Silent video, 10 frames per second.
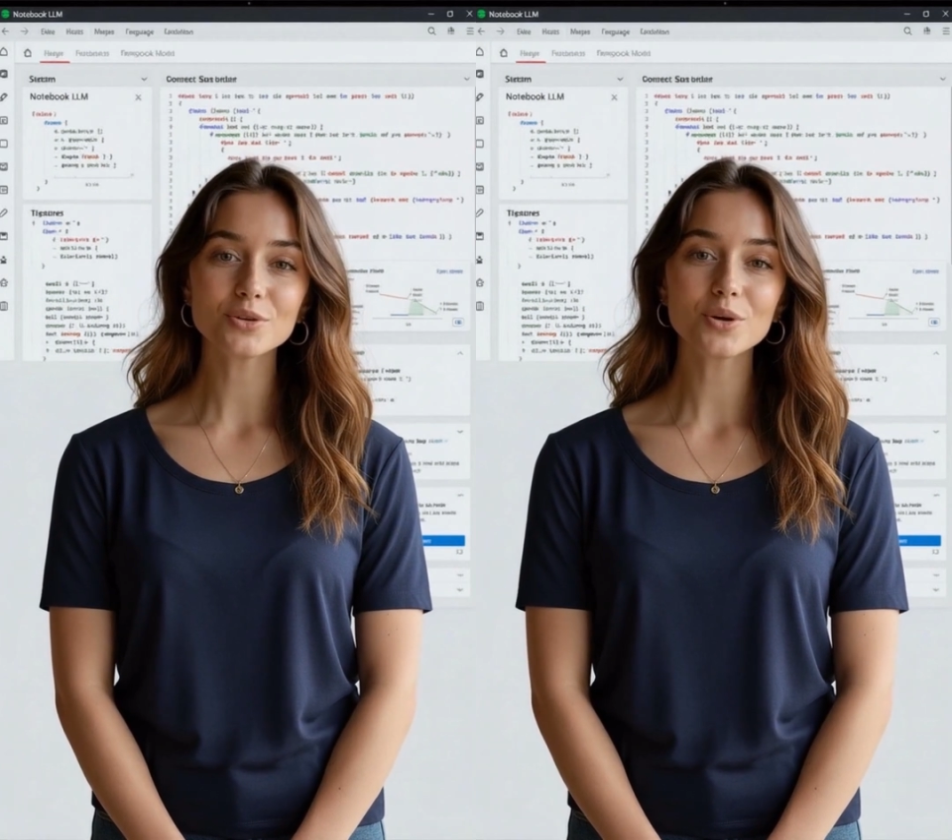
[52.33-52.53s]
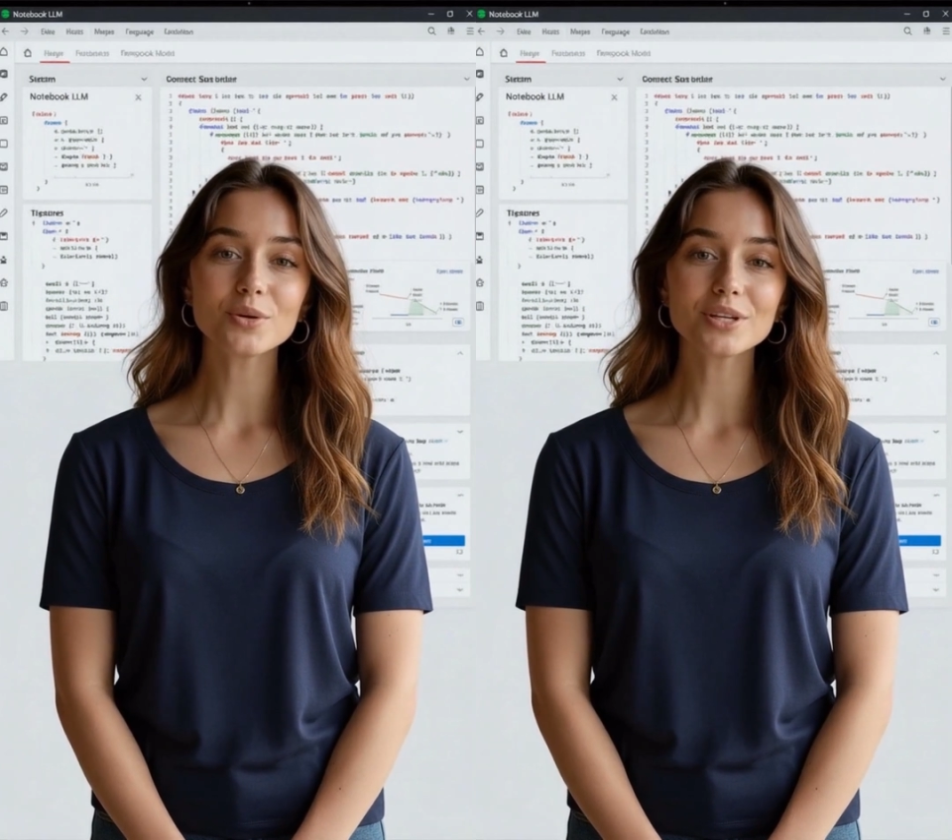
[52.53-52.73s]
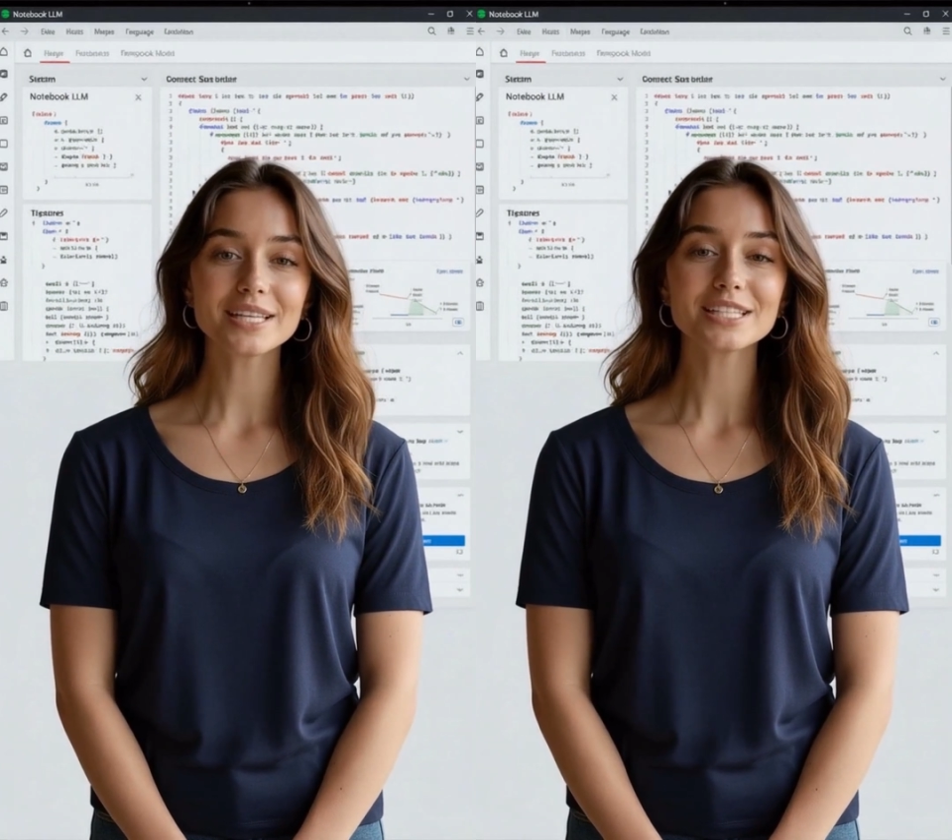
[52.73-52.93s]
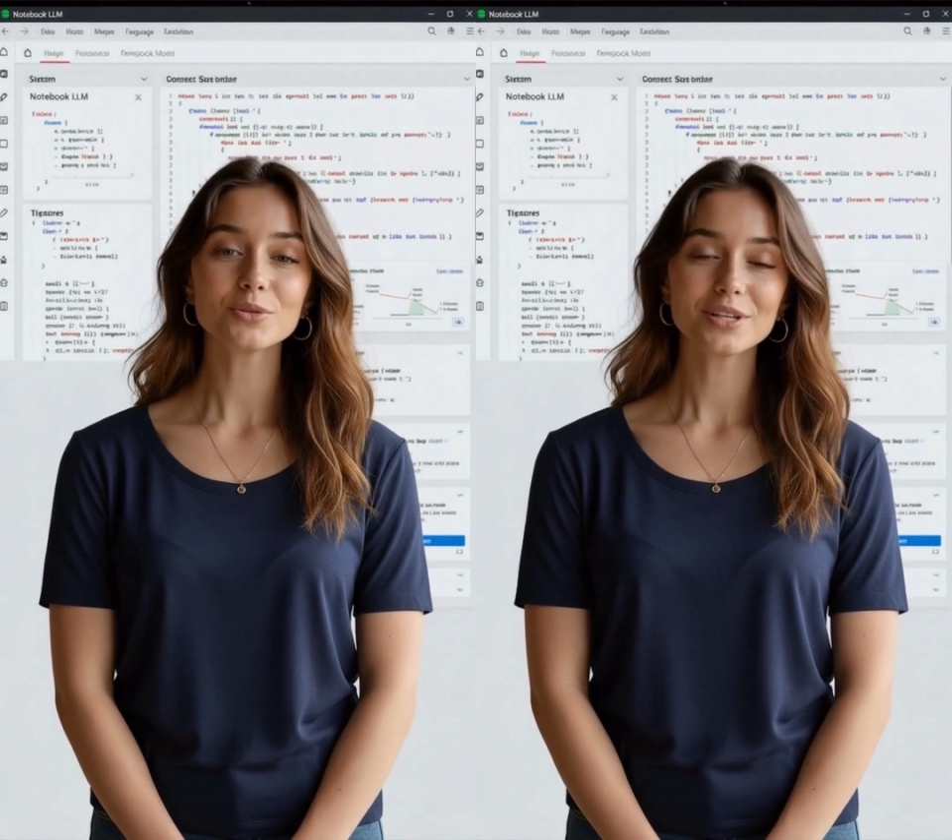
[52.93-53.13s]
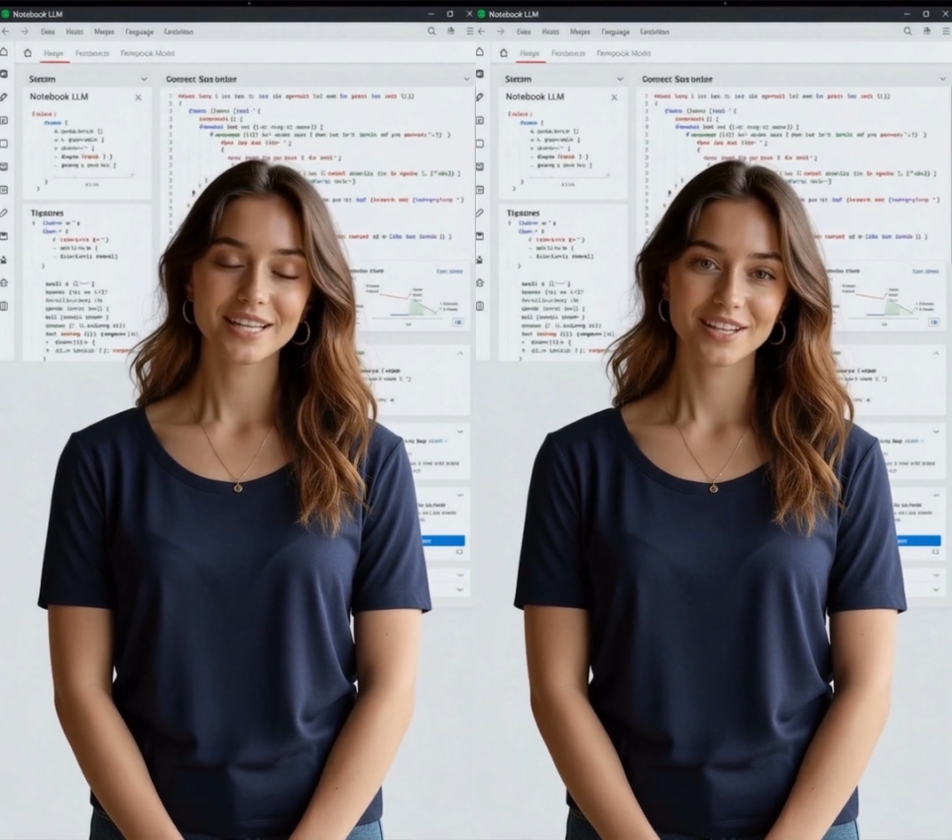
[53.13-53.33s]
forward
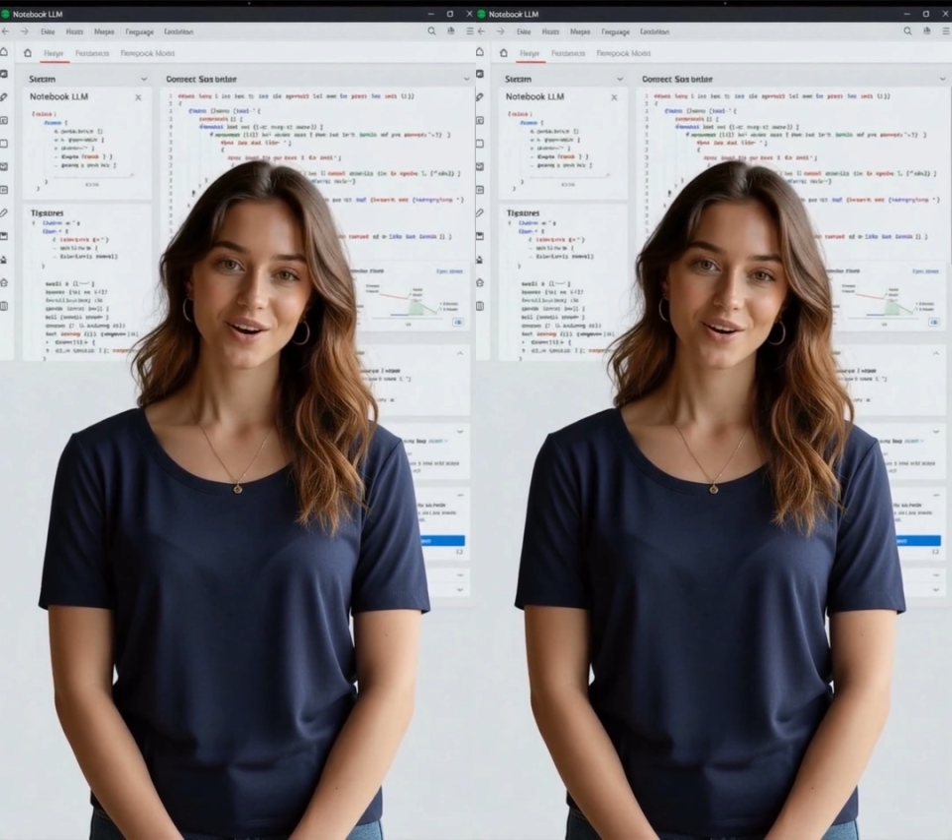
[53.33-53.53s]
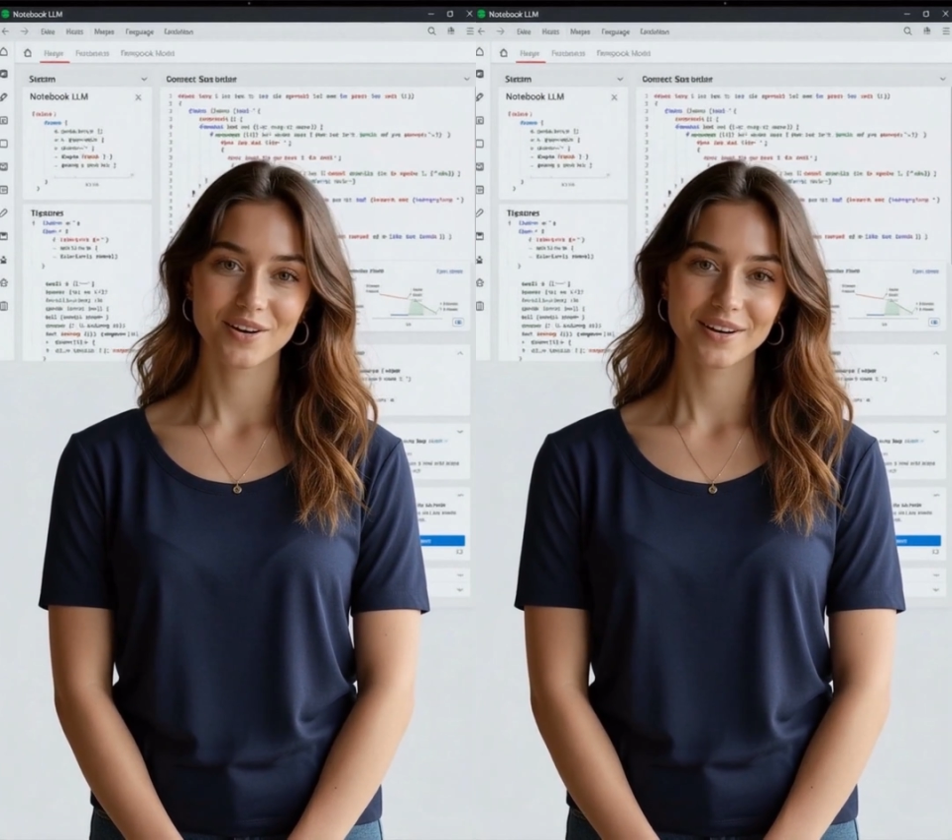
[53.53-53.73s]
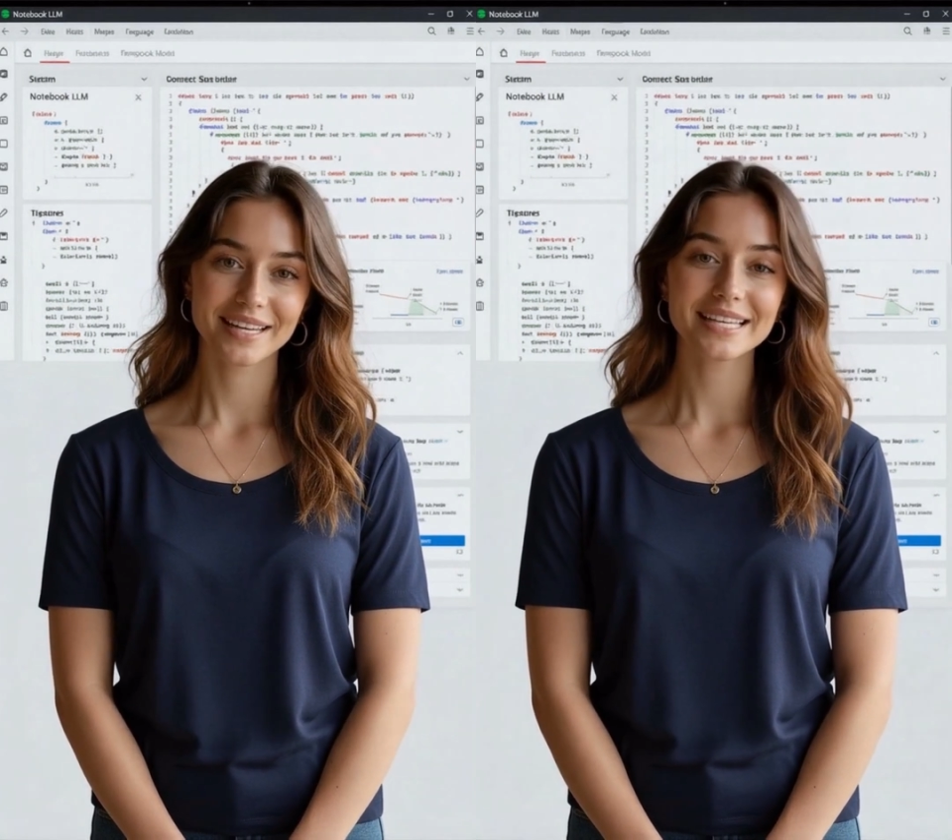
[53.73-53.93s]
is what they call